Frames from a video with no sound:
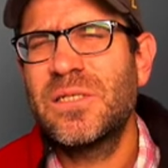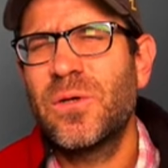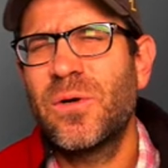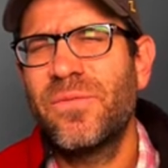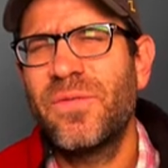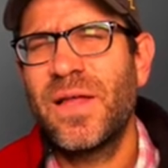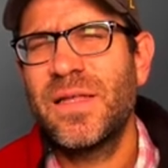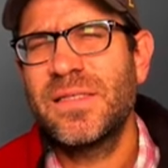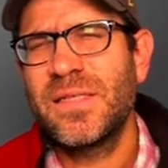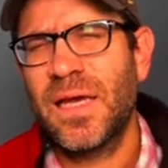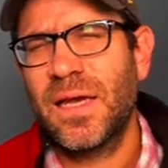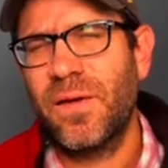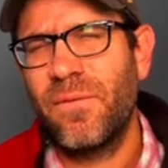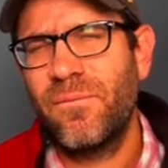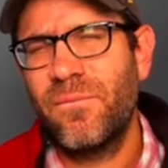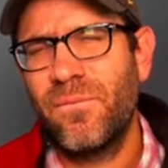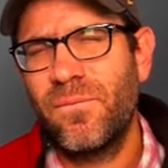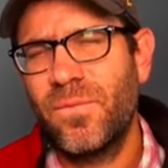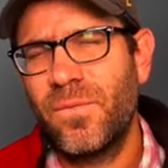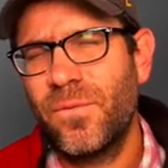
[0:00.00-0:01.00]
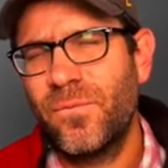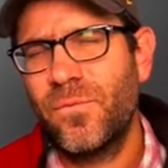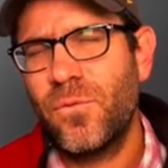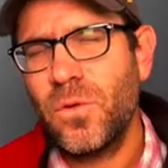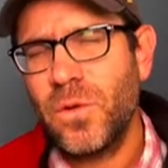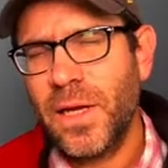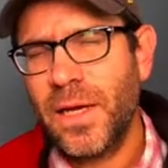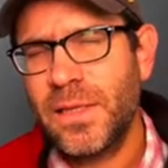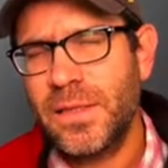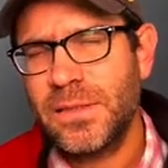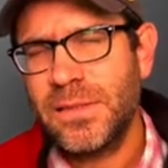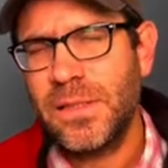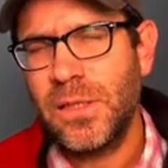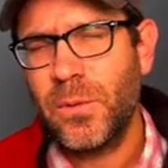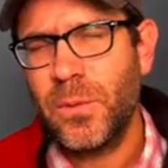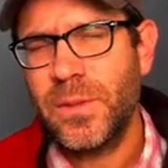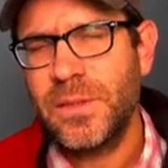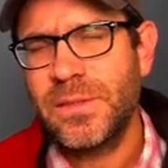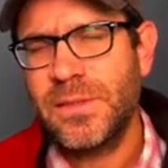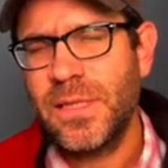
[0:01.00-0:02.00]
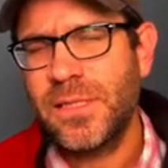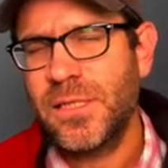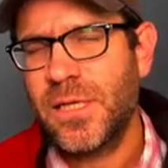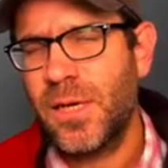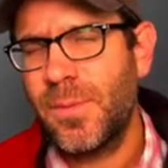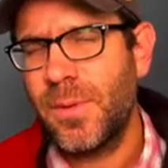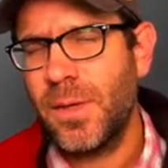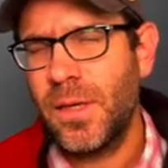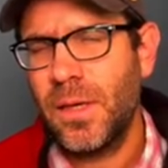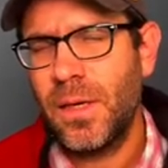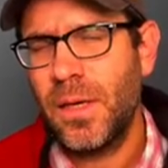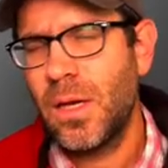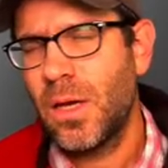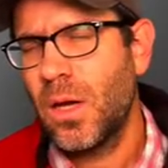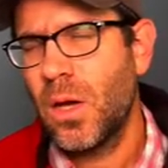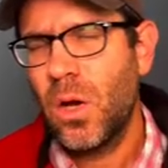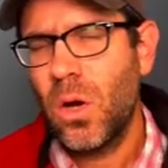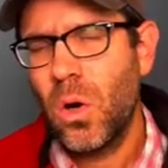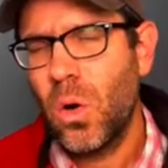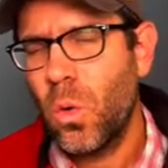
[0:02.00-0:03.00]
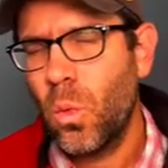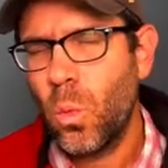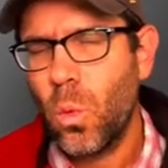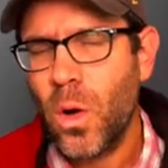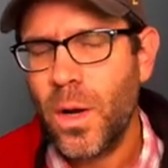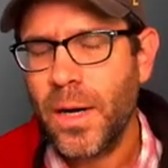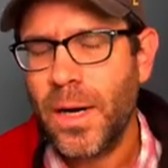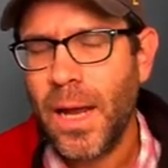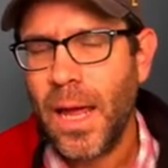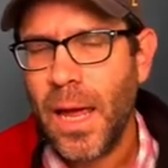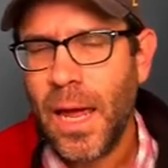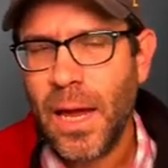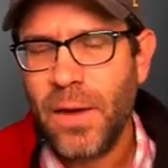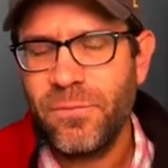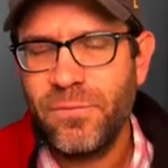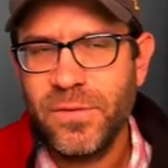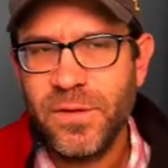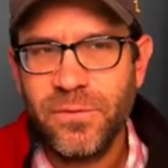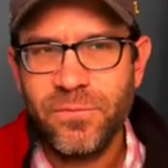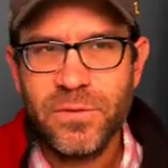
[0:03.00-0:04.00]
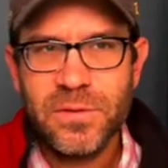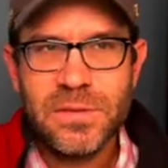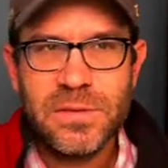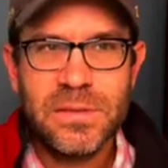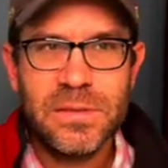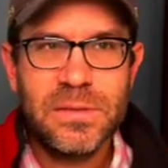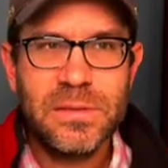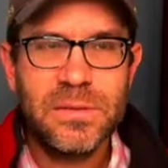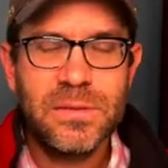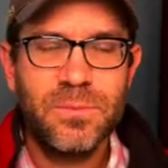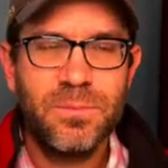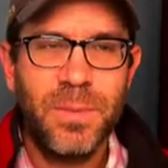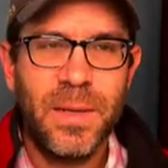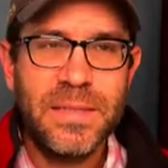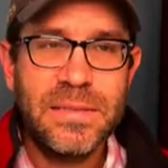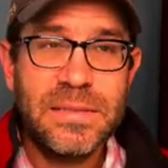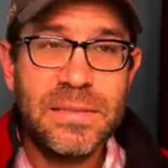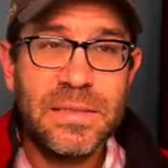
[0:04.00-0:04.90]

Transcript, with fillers: So if that's like a full-length sequence, that's going to be 1.5 differences, base